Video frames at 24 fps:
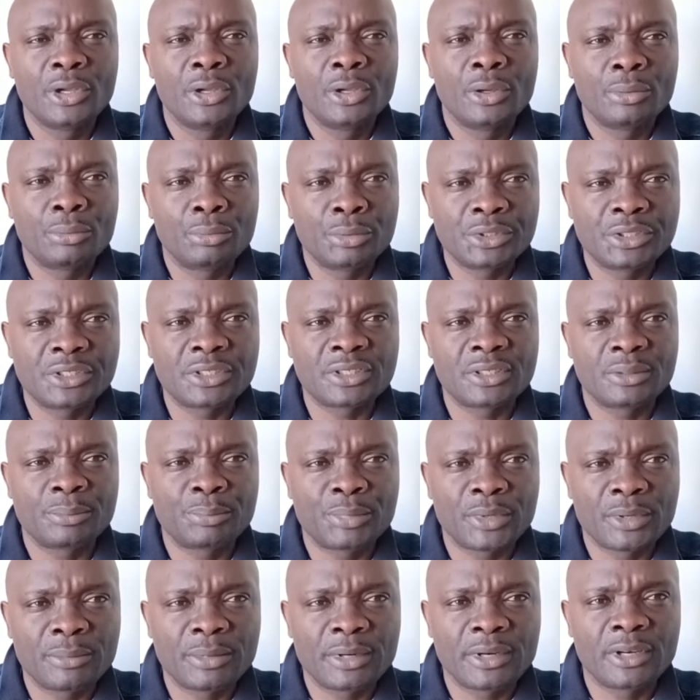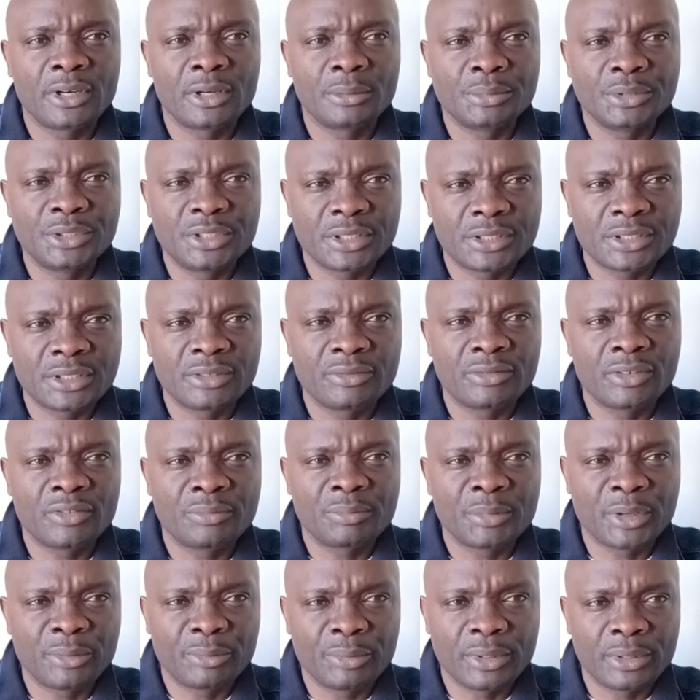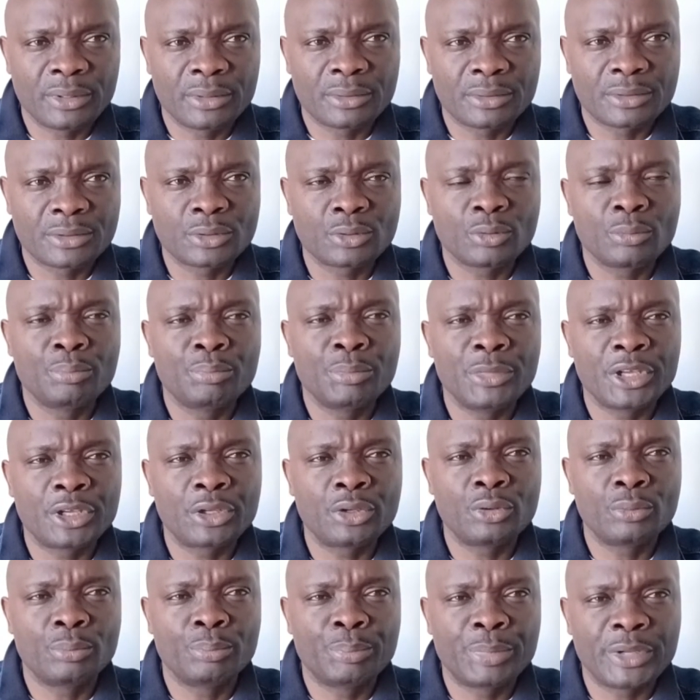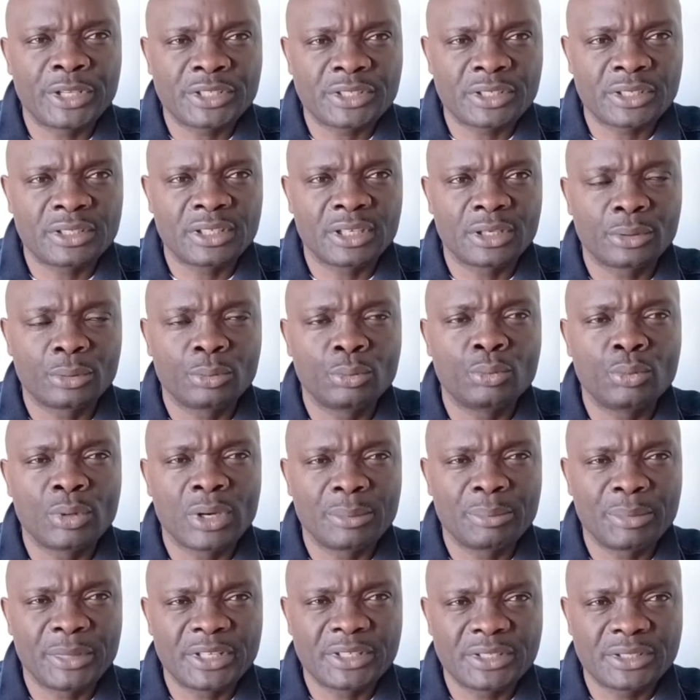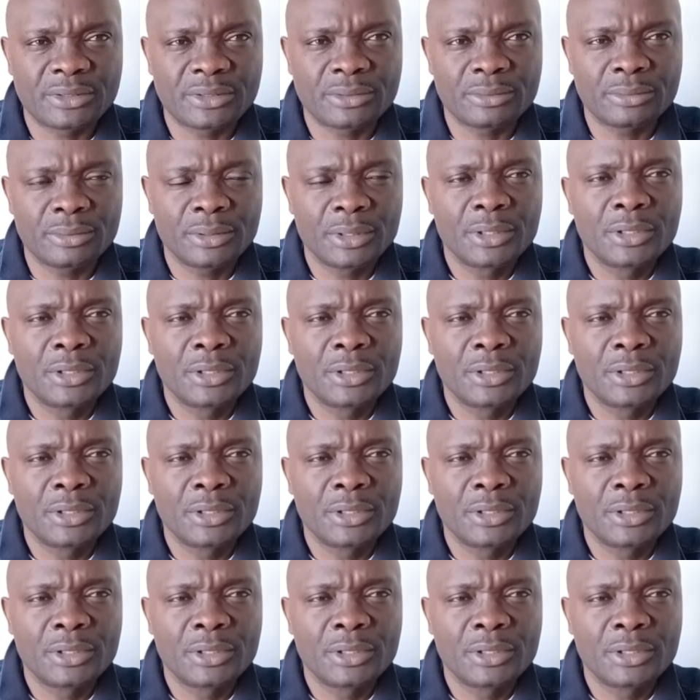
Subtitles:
which is the primary objective of my videos, to make you better than who I met you,